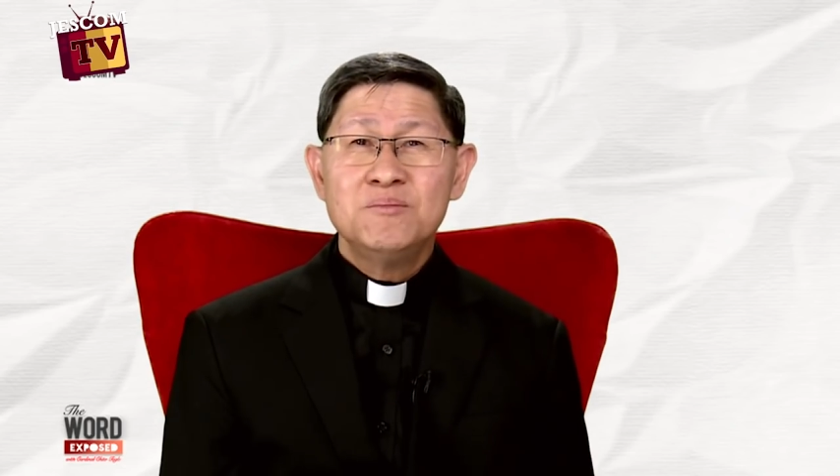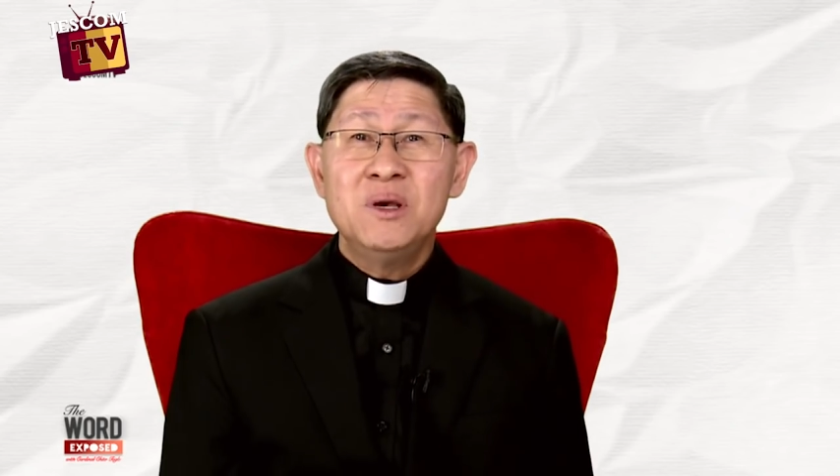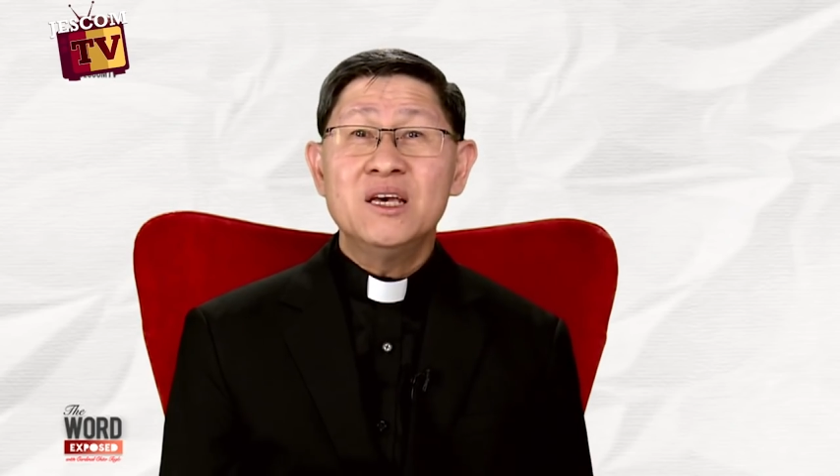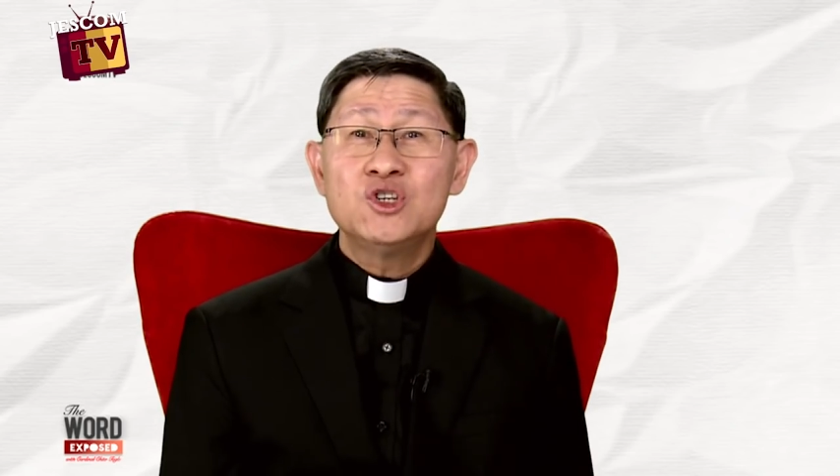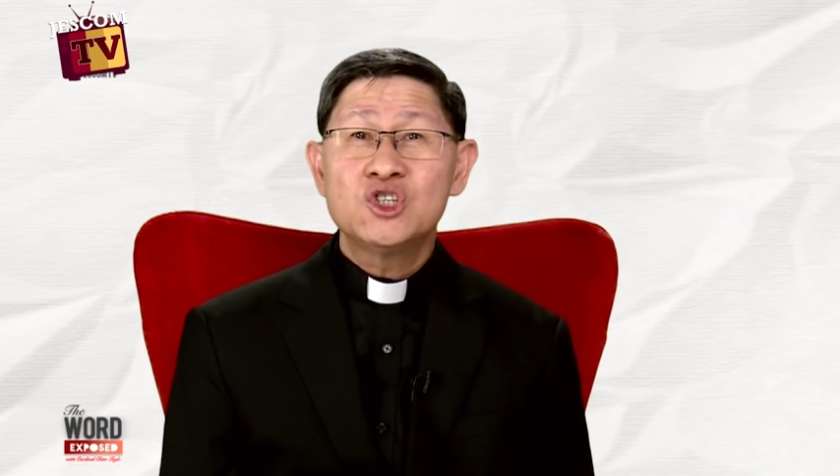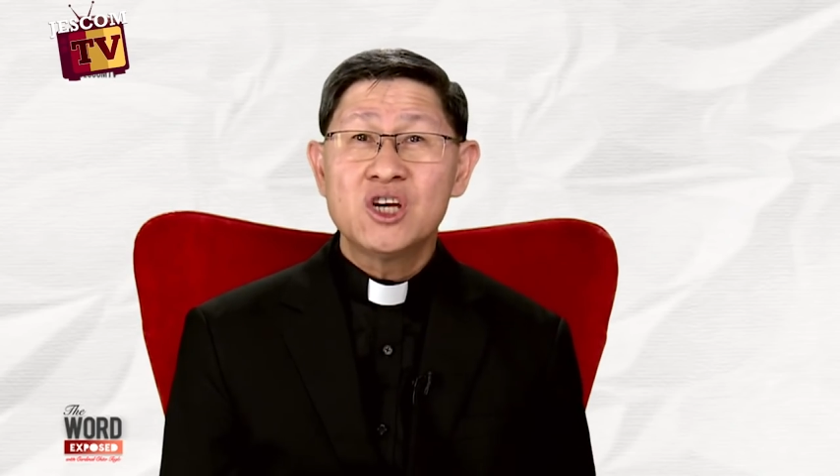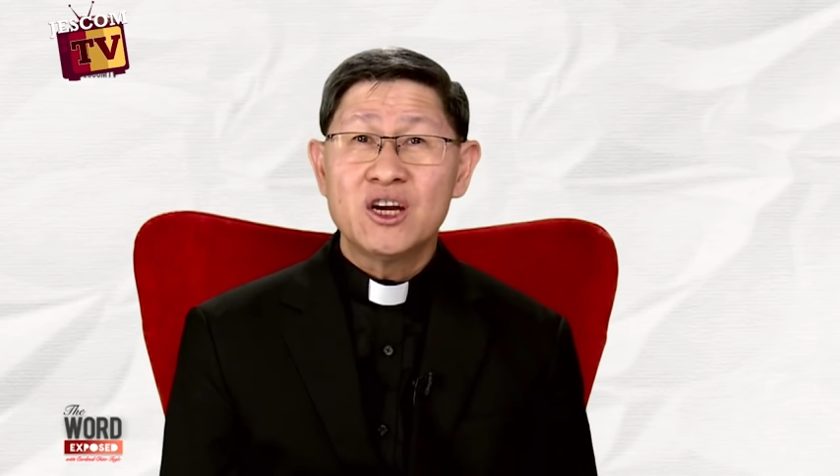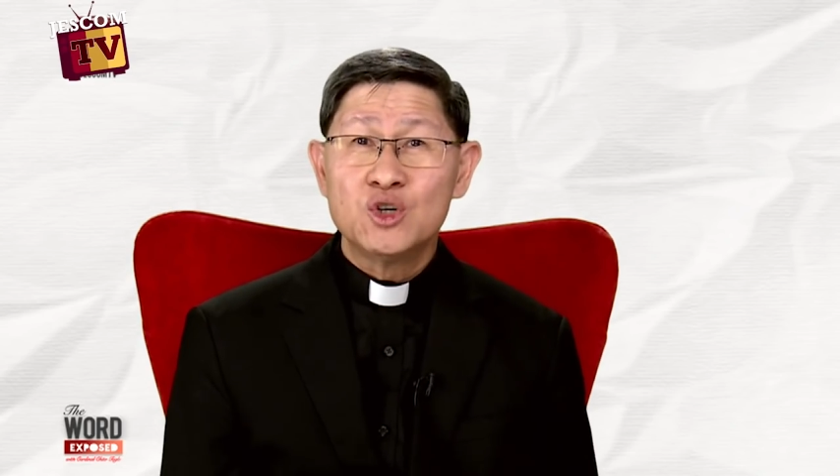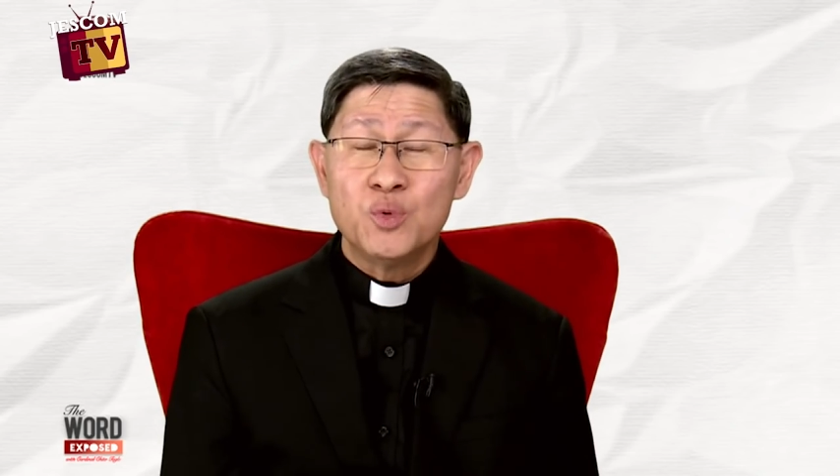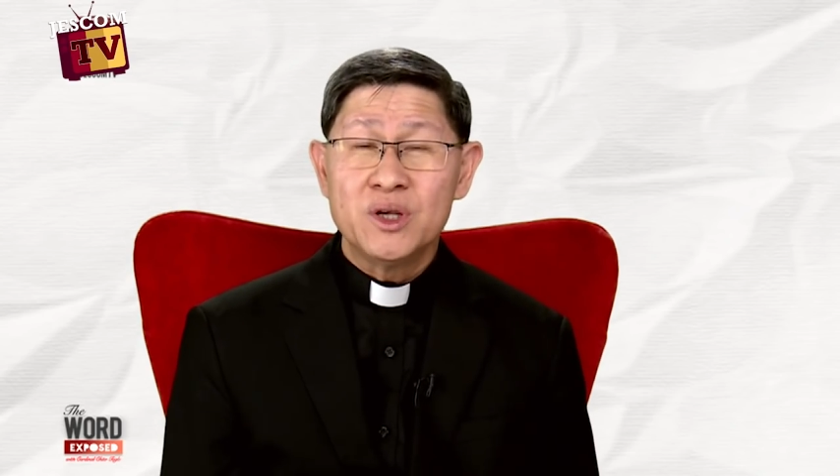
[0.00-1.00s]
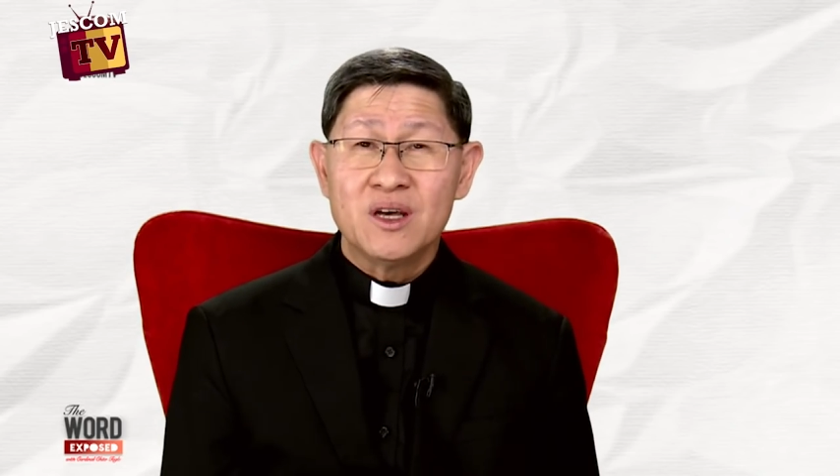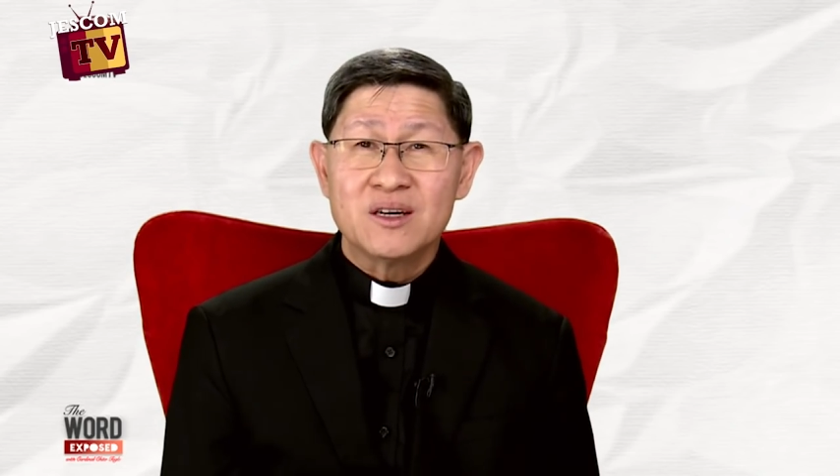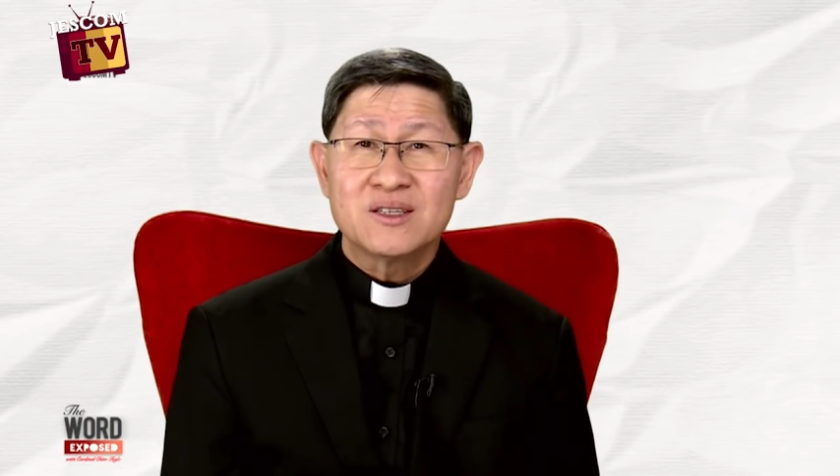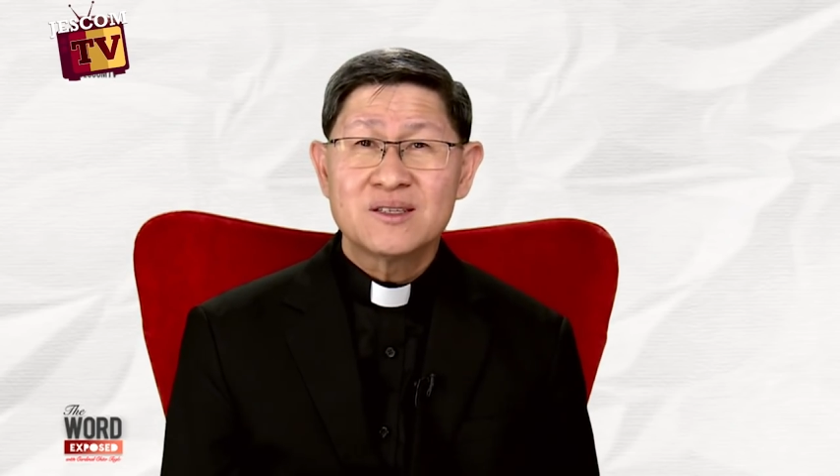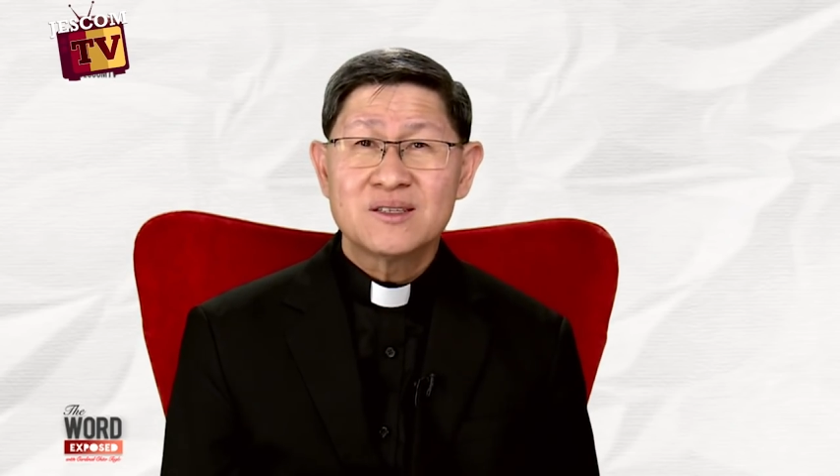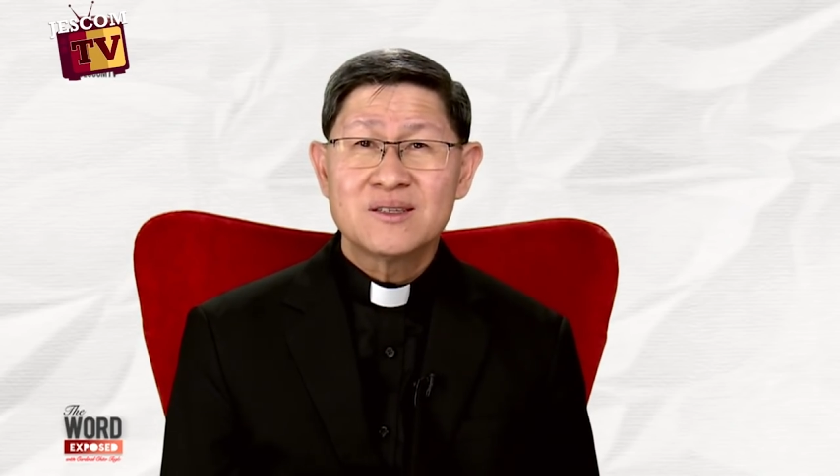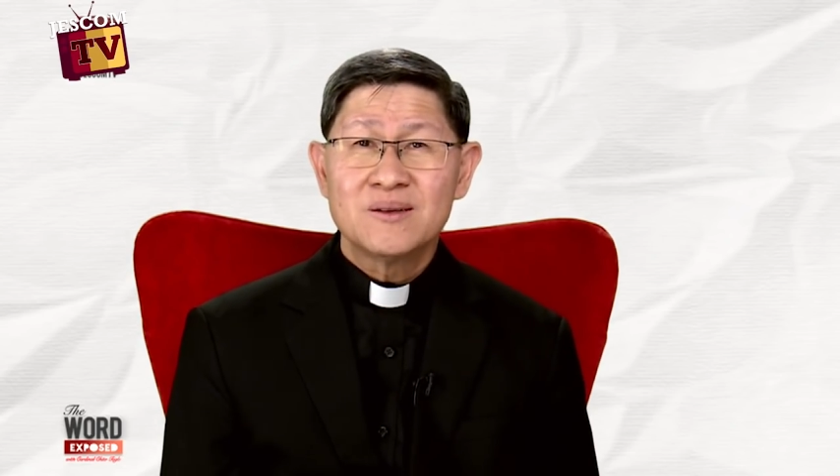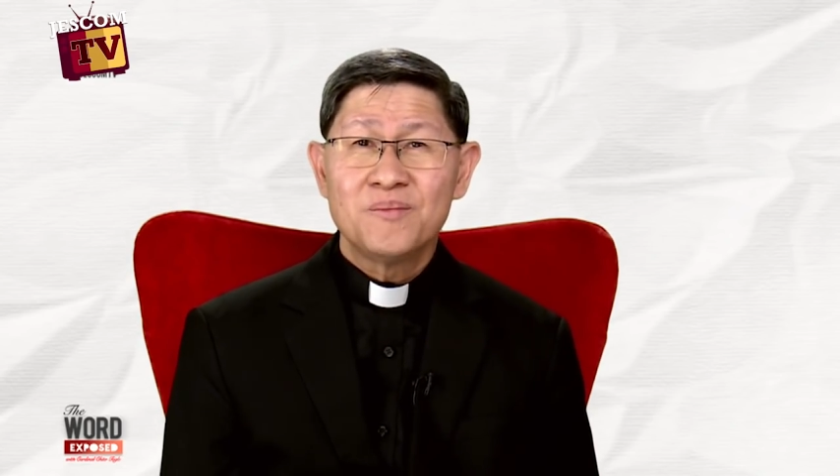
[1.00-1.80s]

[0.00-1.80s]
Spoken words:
being shared with us.